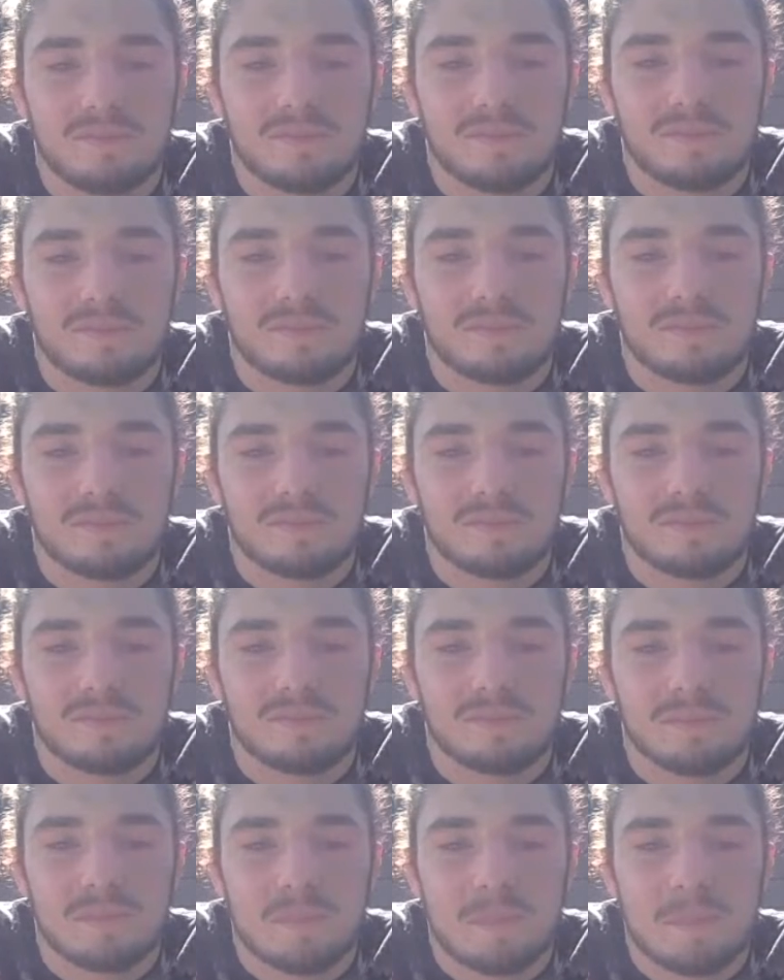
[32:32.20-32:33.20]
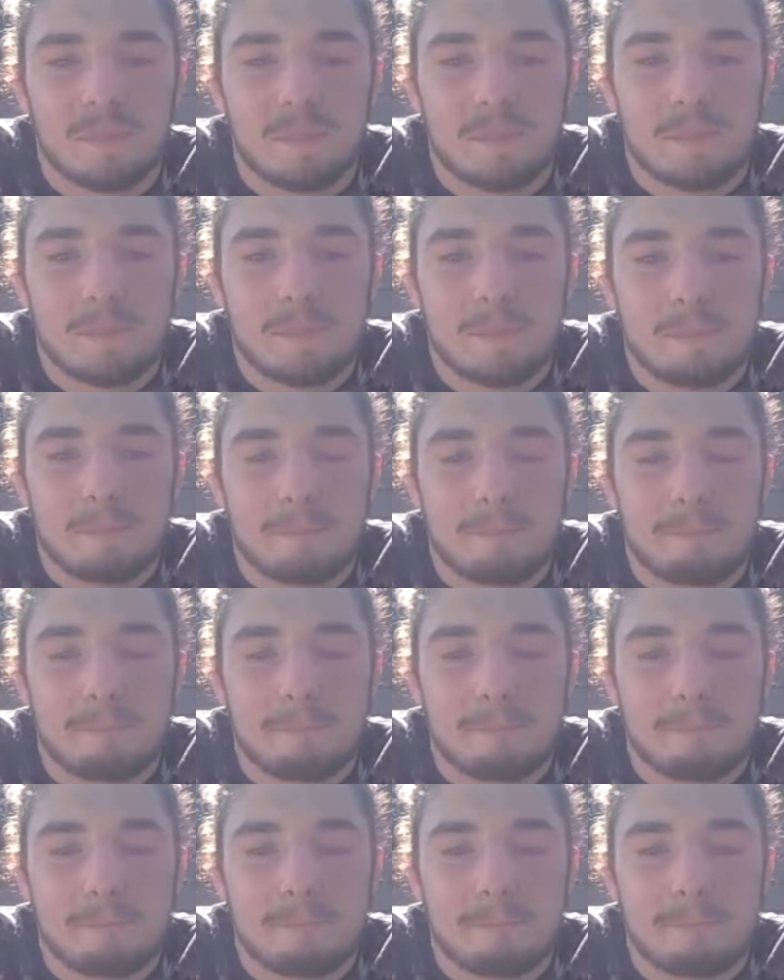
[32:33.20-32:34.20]

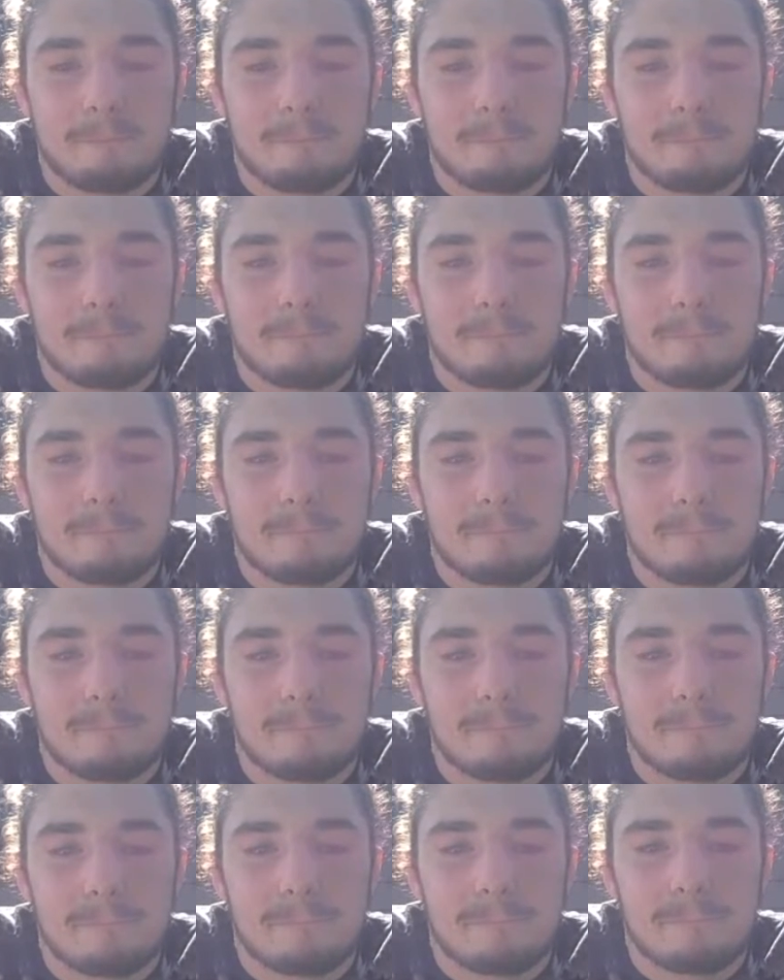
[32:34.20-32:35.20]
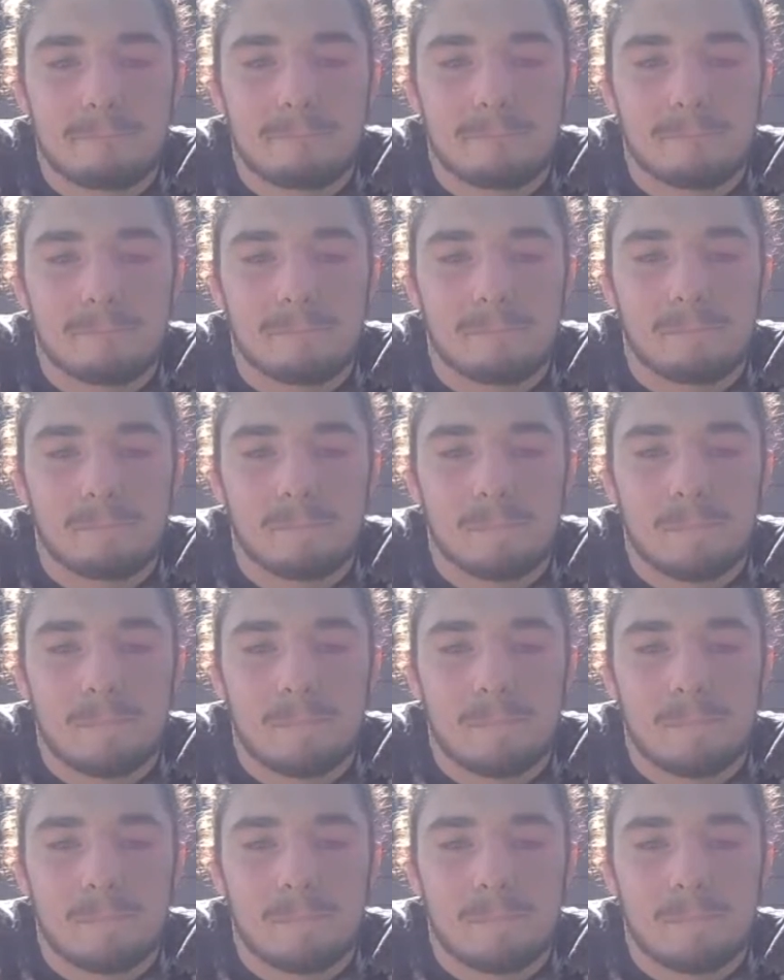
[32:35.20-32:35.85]
(silent)